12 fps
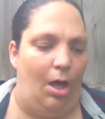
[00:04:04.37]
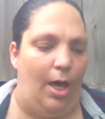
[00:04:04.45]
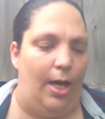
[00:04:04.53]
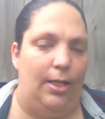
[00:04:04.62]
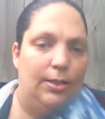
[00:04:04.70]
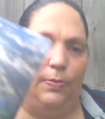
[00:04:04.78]

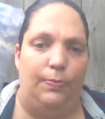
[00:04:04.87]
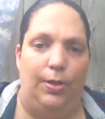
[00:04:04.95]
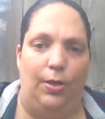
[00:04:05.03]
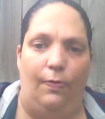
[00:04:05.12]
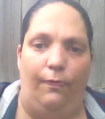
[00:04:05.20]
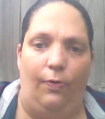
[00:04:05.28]
and it's
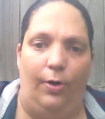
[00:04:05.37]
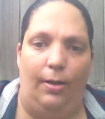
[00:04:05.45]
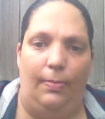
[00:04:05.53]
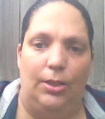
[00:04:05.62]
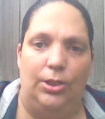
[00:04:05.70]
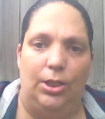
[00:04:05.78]
beautiful
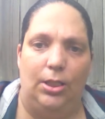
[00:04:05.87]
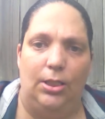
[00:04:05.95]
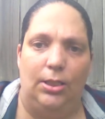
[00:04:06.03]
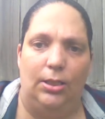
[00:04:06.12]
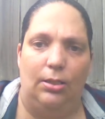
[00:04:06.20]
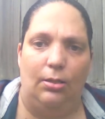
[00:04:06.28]

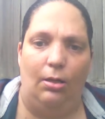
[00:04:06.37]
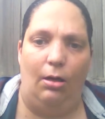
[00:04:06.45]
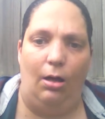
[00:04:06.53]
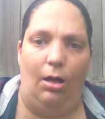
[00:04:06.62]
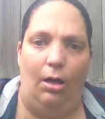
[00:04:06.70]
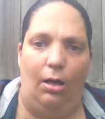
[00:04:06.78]
images.
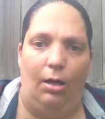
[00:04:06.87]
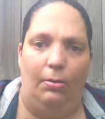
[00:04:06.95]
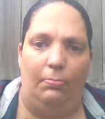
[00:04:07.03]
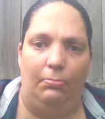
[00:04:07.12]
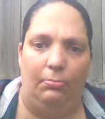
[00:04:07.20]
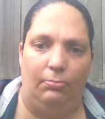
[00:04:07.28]

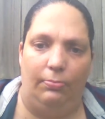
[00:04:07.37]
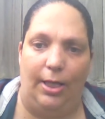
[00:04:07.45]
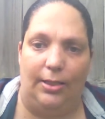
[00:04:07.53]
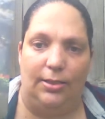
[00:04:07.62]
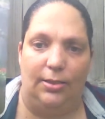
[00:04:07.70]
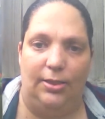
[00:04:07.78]

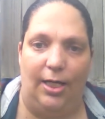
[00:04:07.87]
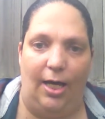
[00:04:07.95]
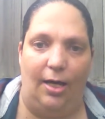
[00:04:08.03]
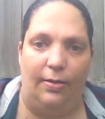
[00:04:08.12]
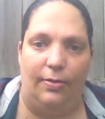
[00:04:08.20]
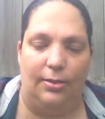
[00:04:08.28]
That's a
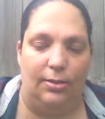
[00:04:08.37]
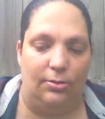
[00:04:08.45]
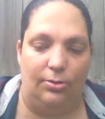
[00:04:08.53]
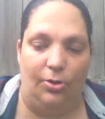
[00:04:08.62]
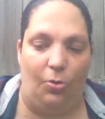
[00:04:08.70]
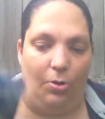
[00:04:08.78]
death. That's
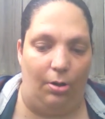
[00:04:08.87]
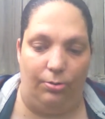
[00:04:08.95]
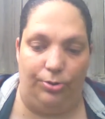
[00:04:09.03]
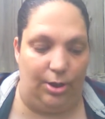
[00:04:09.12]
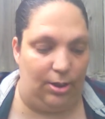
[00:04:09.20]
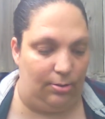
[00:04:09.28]

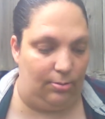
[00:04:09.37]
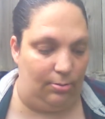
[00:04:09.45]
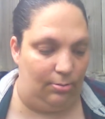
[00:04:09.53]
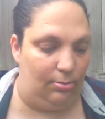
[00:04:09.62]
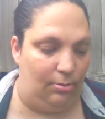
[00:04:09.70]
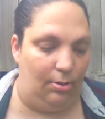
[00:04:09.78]
just,
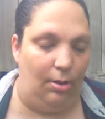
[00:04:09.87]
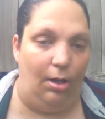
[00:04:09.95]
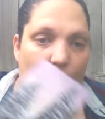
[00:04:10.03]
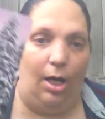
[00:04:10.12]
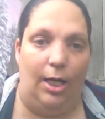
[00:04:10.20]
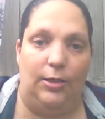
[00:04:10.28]

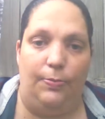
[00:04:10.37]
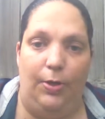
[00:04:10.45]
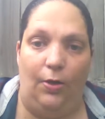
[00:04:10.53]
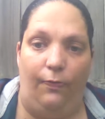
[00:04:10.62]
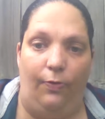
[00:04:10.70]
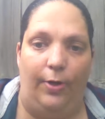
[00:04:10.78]
it's
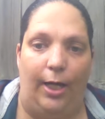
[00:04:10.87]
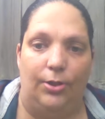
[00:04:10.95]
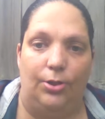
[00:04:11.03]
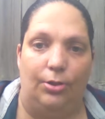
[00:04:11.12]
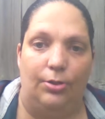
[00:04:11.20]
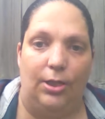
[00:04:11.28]
beautiful
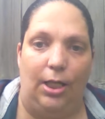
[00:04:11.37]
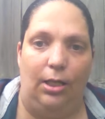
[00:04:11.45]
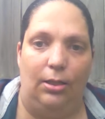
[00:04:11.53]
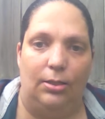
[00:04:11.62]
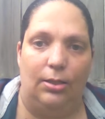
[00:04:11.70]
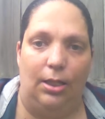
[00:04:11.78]
nature
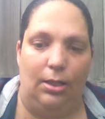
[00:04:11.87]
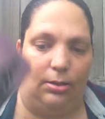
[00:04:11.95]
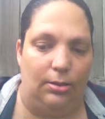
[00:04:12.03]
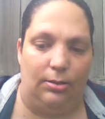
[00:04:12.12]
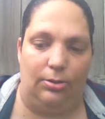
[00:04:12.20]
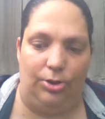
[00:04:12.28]
scenes, and
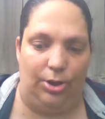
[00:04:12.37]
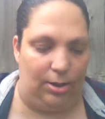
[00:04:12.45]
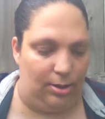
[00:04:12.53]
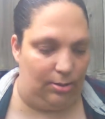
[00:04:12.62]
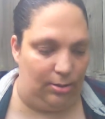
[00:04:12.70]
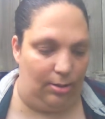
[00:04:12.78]
it's
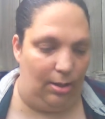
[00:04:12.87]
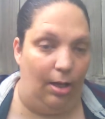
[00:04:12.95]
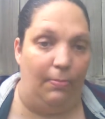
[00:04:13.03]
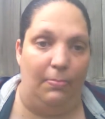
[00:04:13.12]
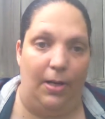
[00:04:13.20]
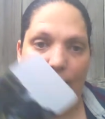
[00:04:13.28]
just
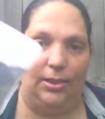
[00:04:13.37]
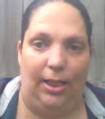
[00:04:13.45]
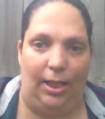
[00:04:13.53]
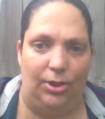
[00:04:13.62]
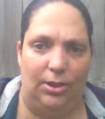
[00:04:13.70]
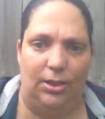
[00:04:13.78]
amazing.
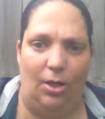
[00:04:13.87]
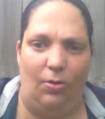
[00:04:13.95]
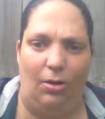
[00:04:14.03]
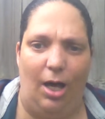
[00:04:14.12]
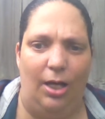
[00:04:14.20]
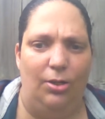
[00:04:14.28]

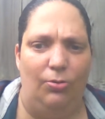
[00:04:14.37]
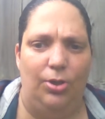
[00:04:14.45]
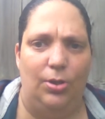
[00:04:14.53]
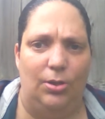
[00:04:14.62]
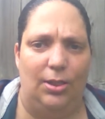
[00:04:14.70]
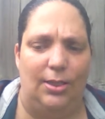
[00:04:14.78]
I don't
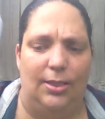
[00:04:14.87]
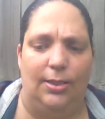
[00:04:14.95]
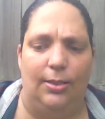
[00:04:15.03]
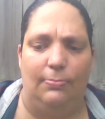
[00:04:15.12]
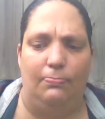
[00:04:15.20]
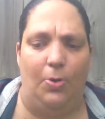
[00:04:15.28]
use it as
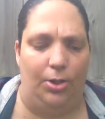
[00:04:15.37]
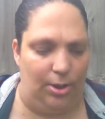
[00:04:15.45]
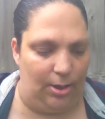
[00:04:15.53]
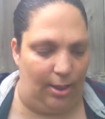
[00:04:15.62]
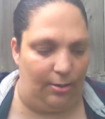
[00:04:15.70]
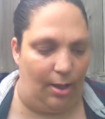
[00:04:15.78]
much as
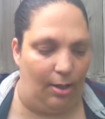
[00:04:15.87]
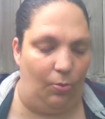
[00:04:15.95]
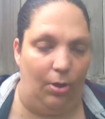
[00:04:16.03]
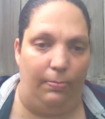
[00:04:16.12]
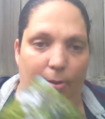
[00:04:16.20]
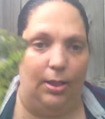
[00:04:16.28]
I thought I
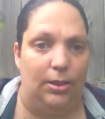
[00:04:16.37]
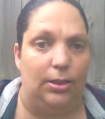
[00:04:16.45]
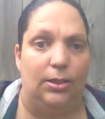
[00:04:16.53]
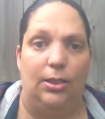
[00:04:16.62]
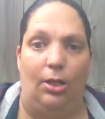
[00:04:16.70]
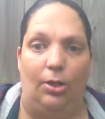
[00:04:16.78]
would, but it's
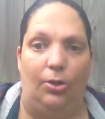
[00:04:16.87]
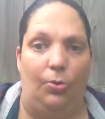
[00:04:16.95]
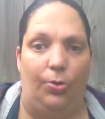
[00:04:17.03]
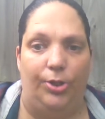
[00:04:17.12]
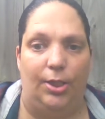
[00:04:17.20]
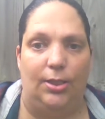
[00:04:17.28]
still a
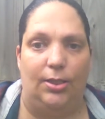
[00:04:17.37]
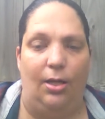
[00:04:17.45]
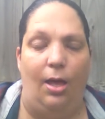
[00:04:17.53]
gorgeous,